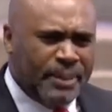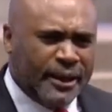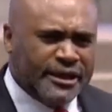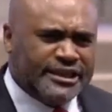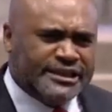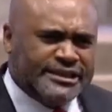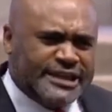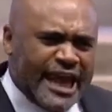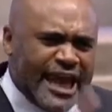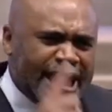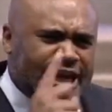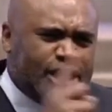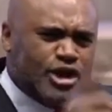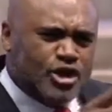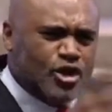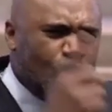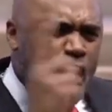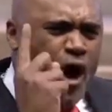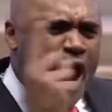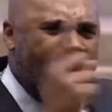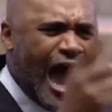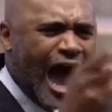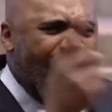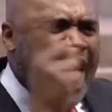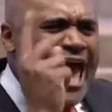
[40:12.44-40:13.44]
your
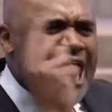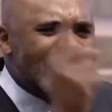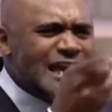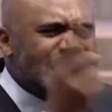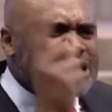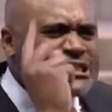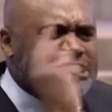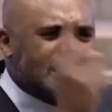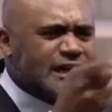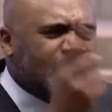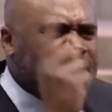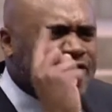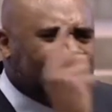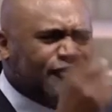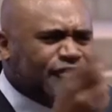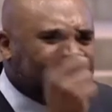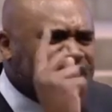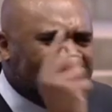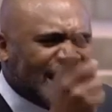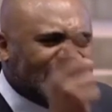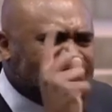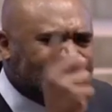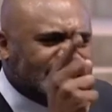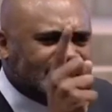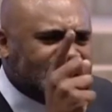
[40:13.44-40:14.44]
eyes off that
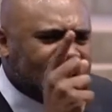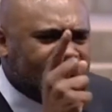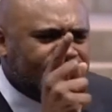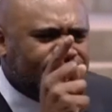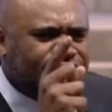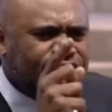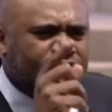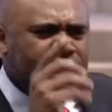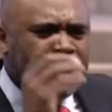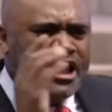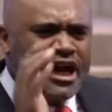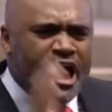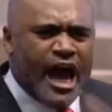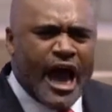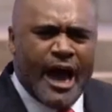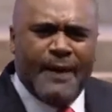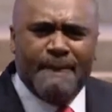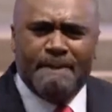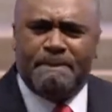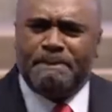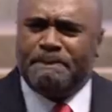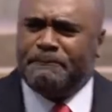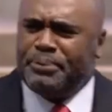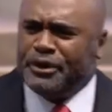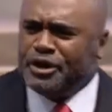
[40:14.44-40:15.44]
stuff and put
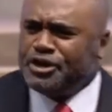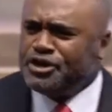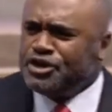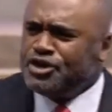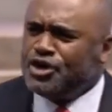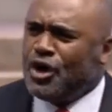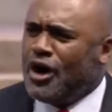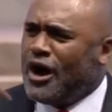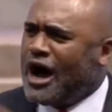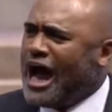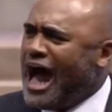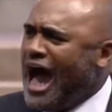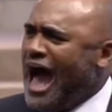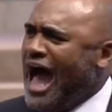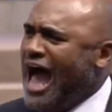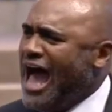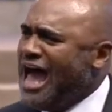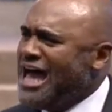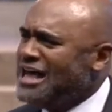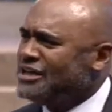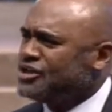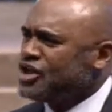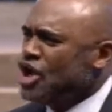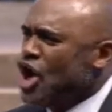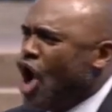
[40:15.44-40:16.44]
your eyes
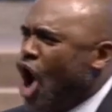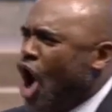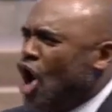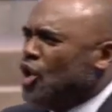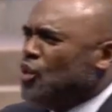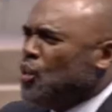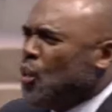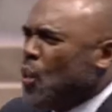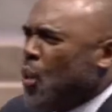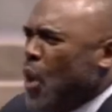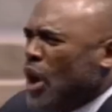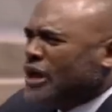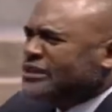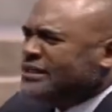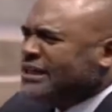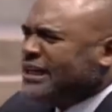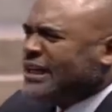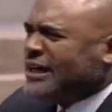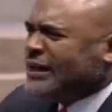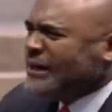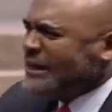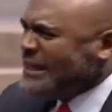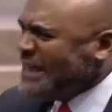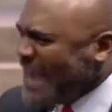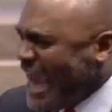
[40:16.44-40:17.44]
on what
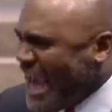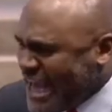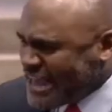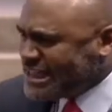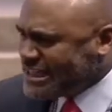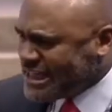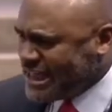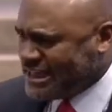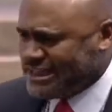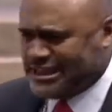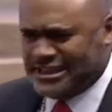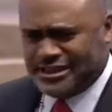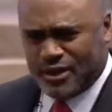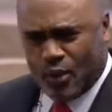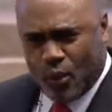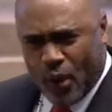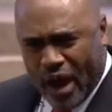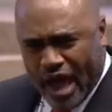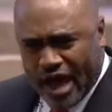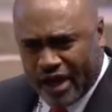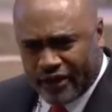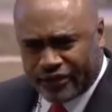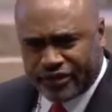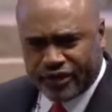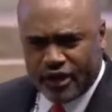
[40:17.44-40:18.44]
created the wealth,
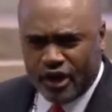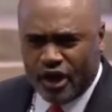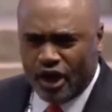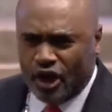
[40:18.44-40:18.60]
not